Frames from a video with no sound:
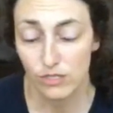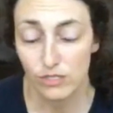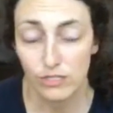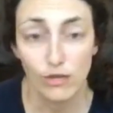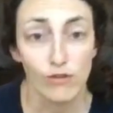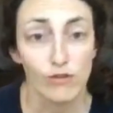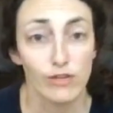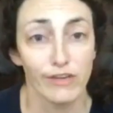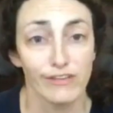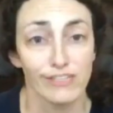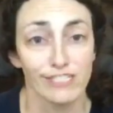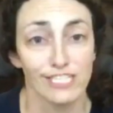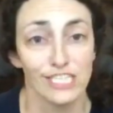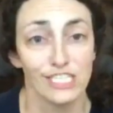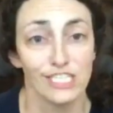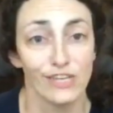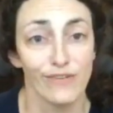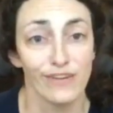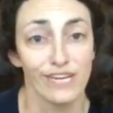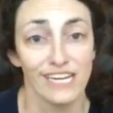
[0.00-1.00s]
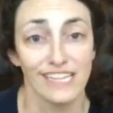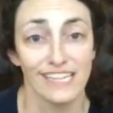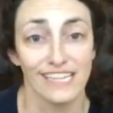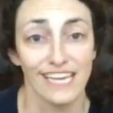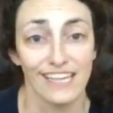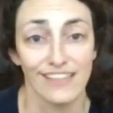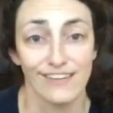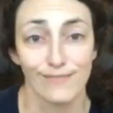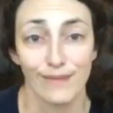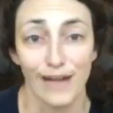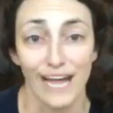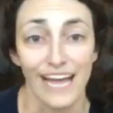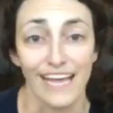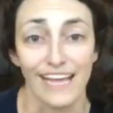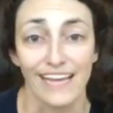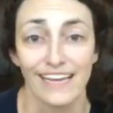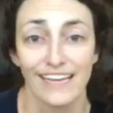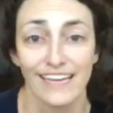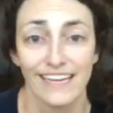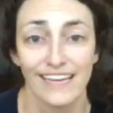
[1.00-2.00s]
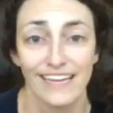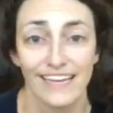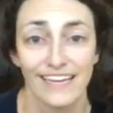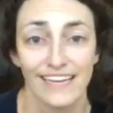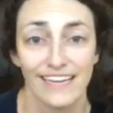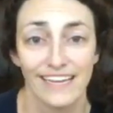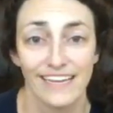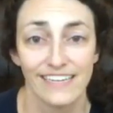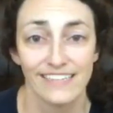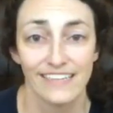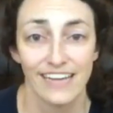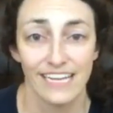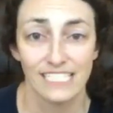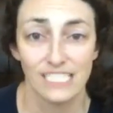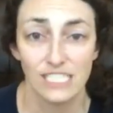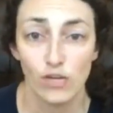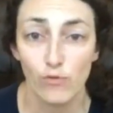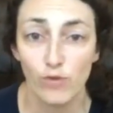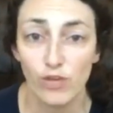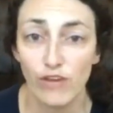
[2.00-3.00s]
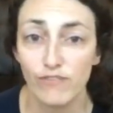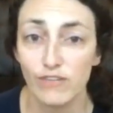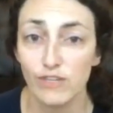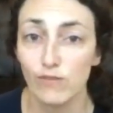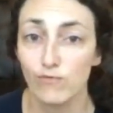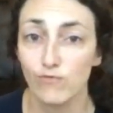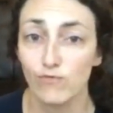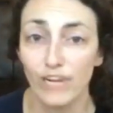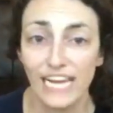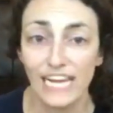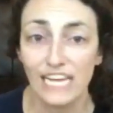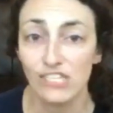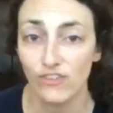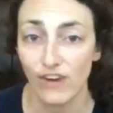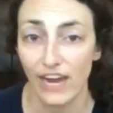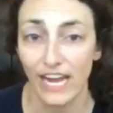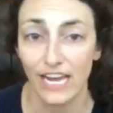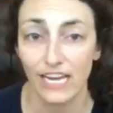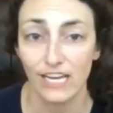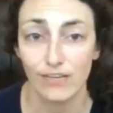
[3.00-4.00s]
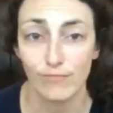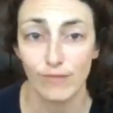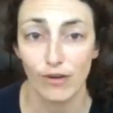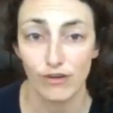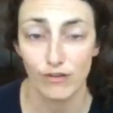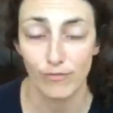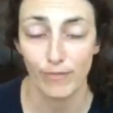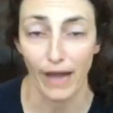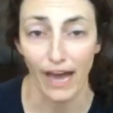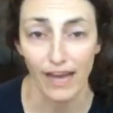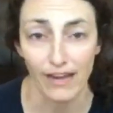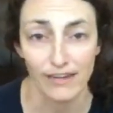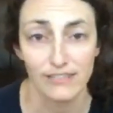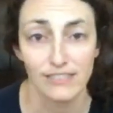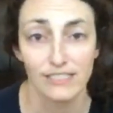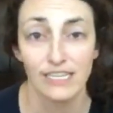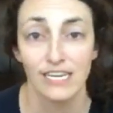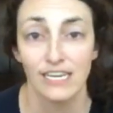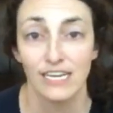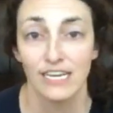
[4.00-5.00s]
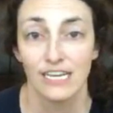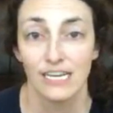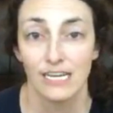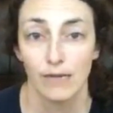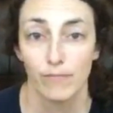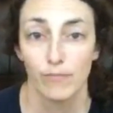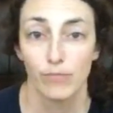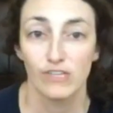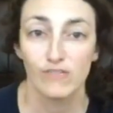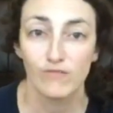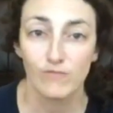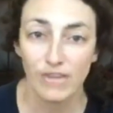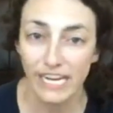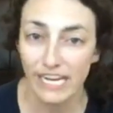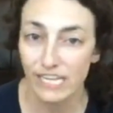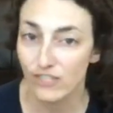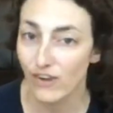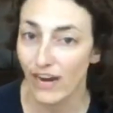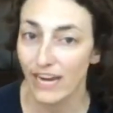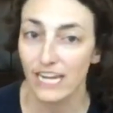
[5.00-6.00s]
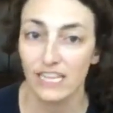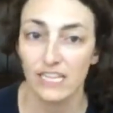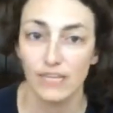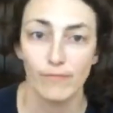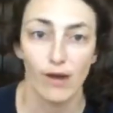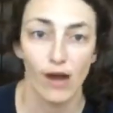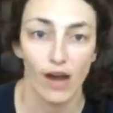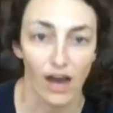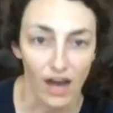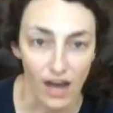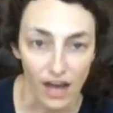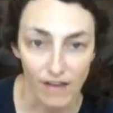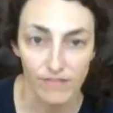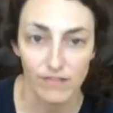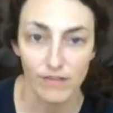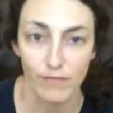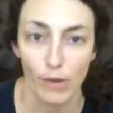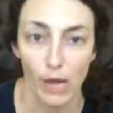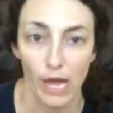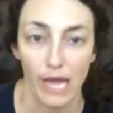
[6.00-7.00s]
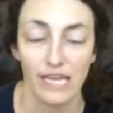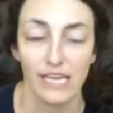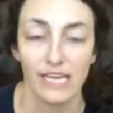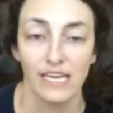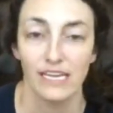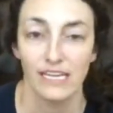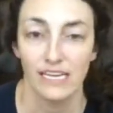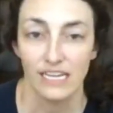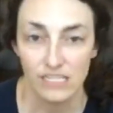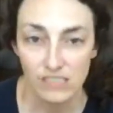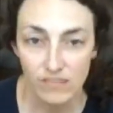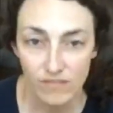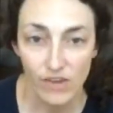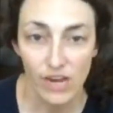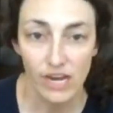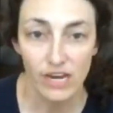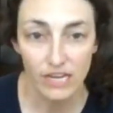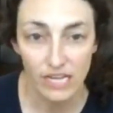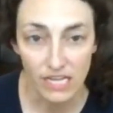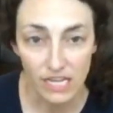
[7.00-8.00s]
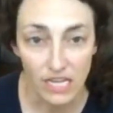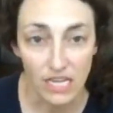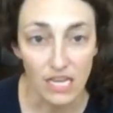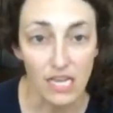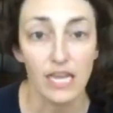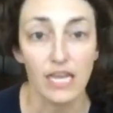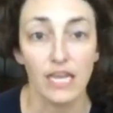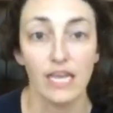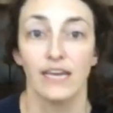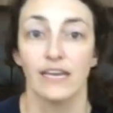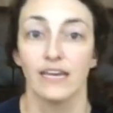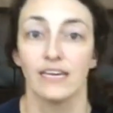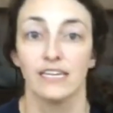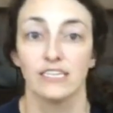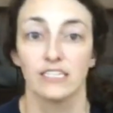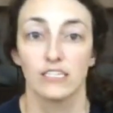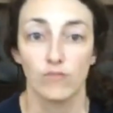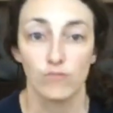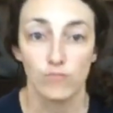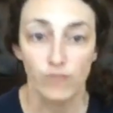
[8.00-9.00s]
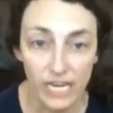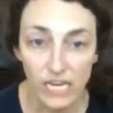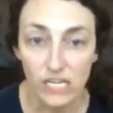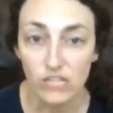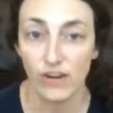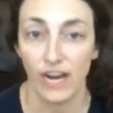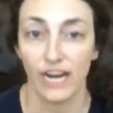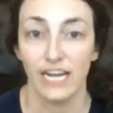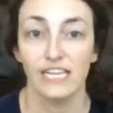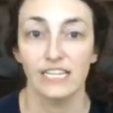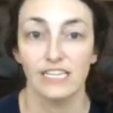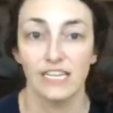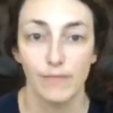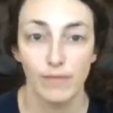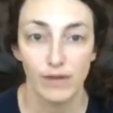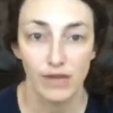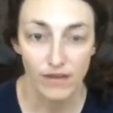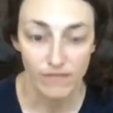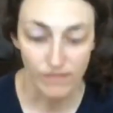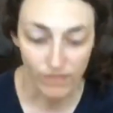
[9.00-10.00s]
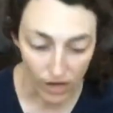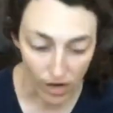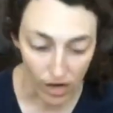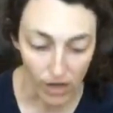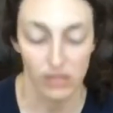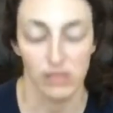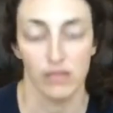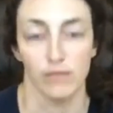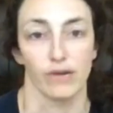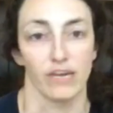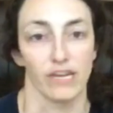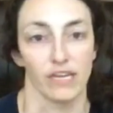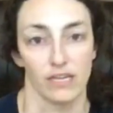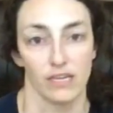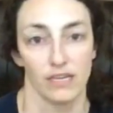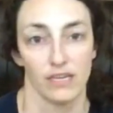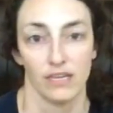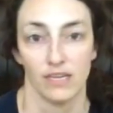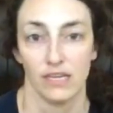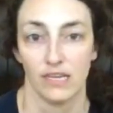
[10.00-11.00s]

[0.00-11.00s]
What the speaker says: so used to doing it the other way. And so you have to retrain your motor patterns, but retraining them off the bike is very key to retraining them for on the bike.